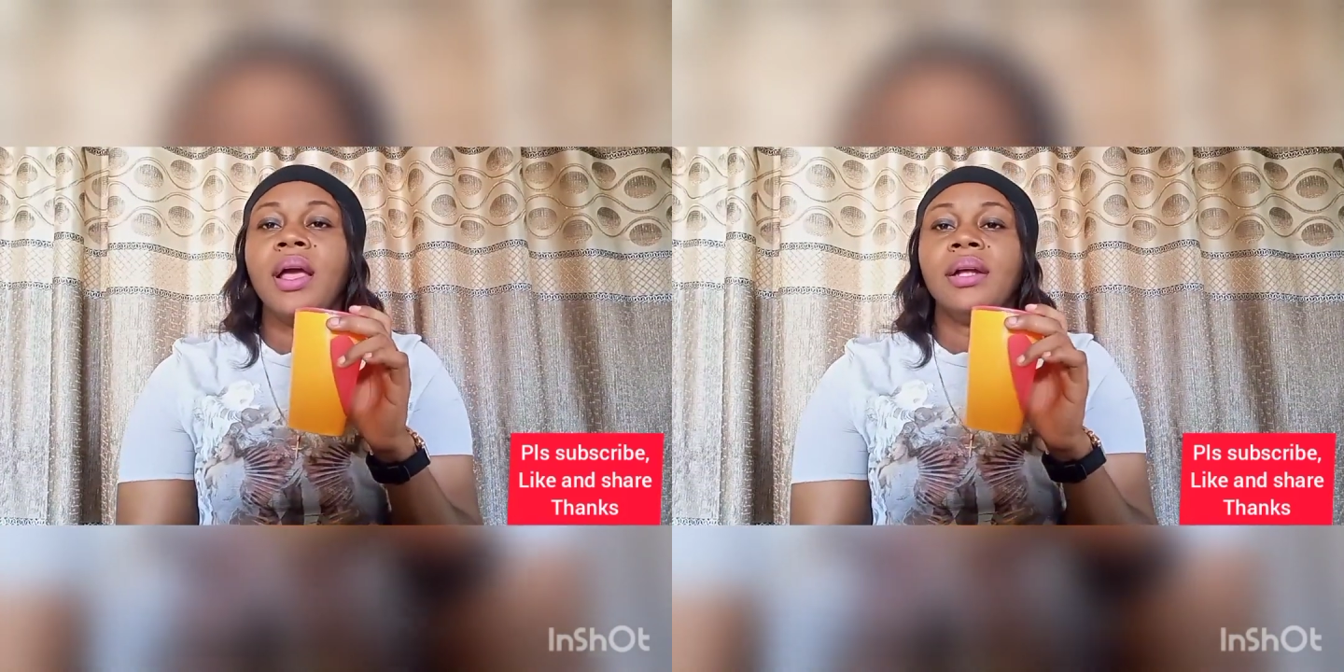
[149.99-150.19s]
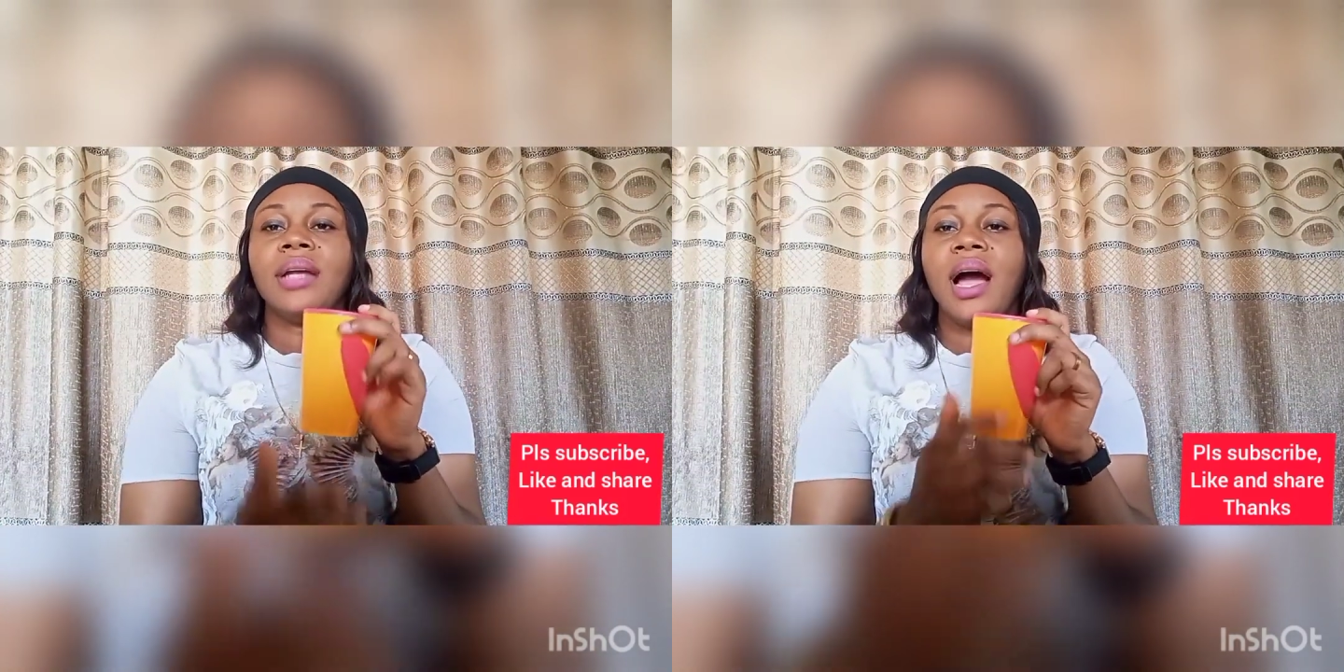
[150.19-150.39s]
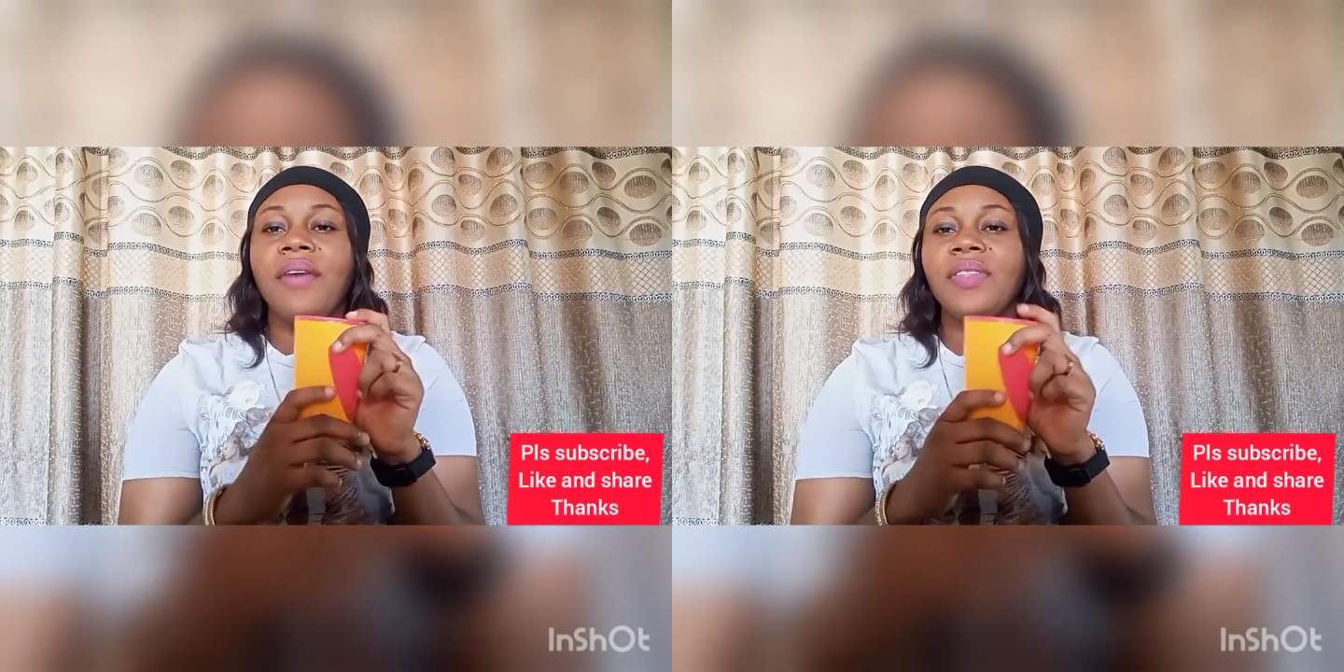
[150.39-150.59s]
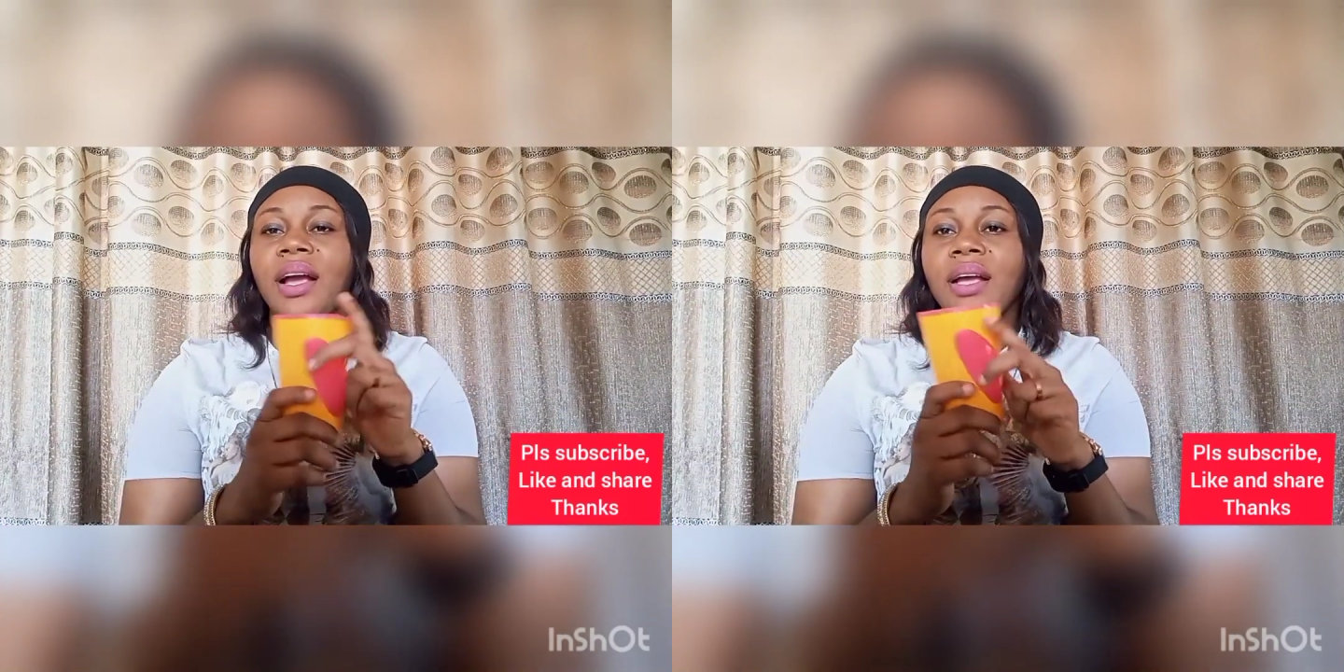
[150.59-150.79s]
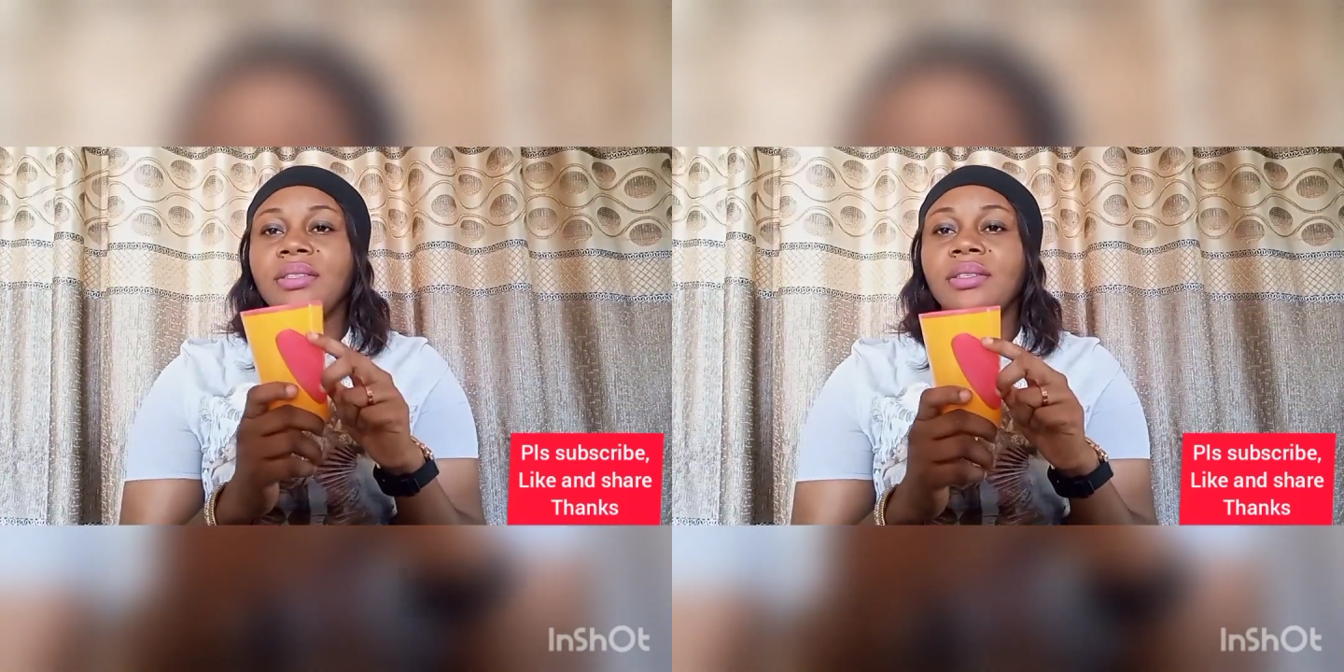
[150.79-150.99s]
Now after
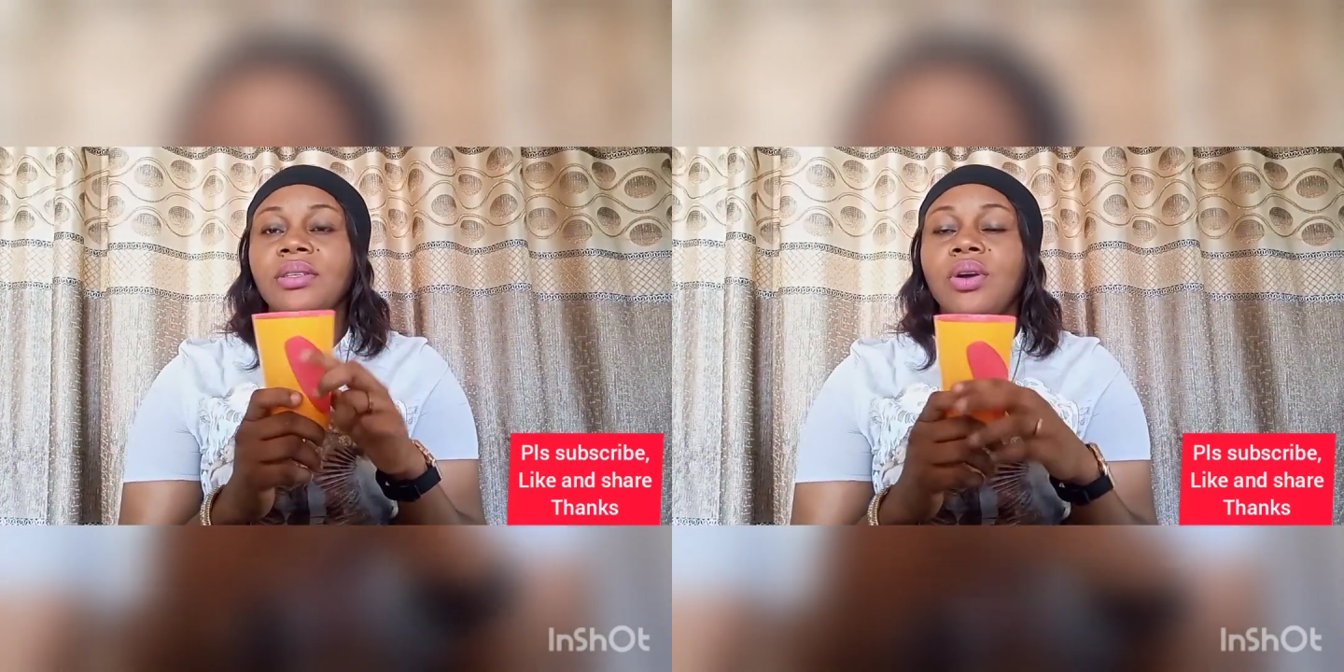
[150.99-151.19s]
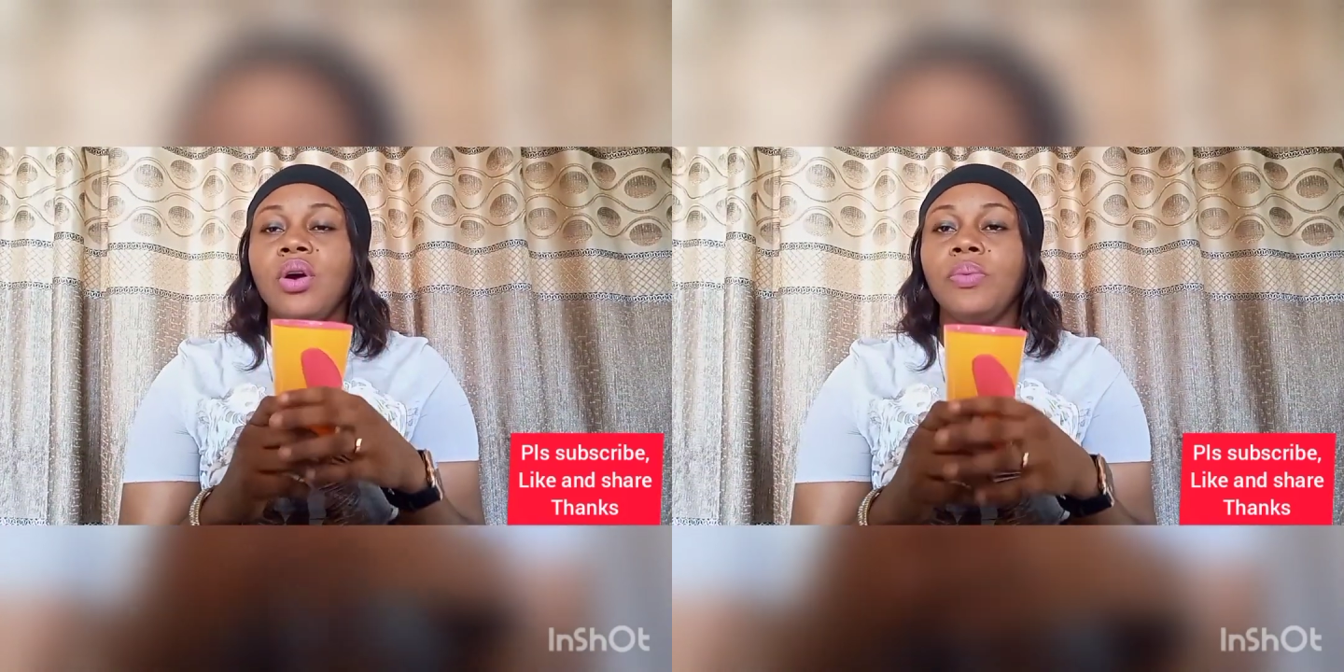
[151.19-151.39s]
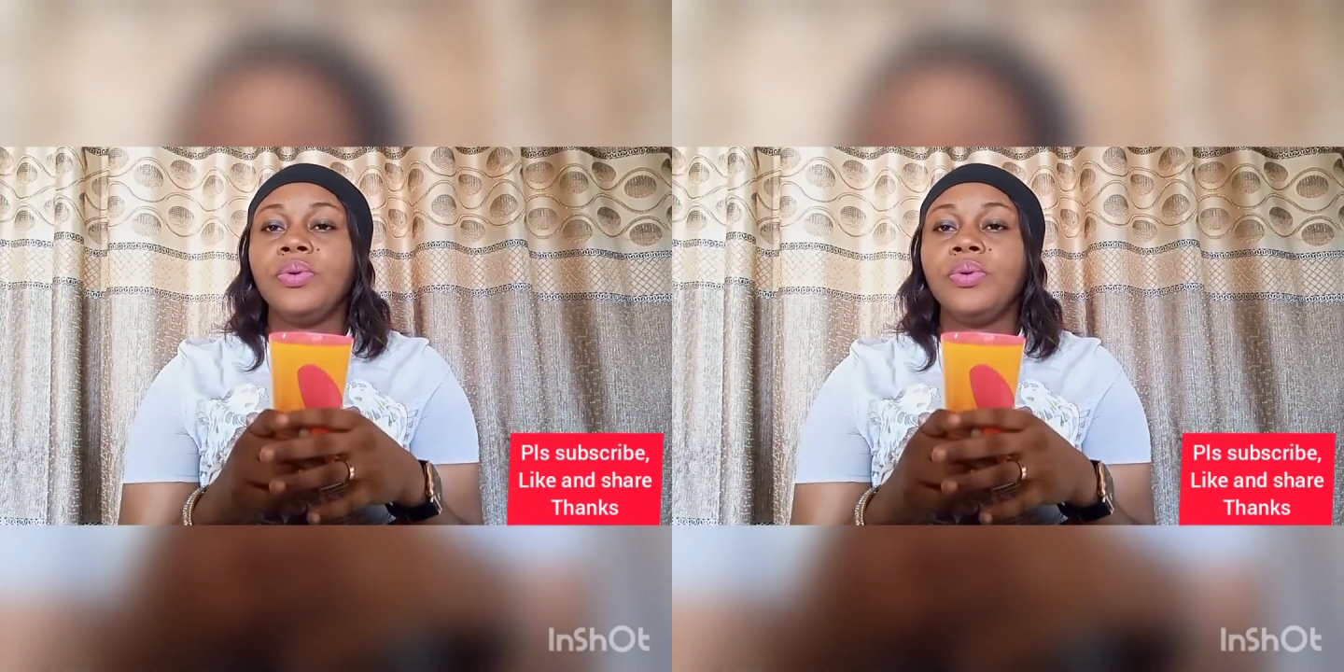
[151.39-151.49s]
getting the cup,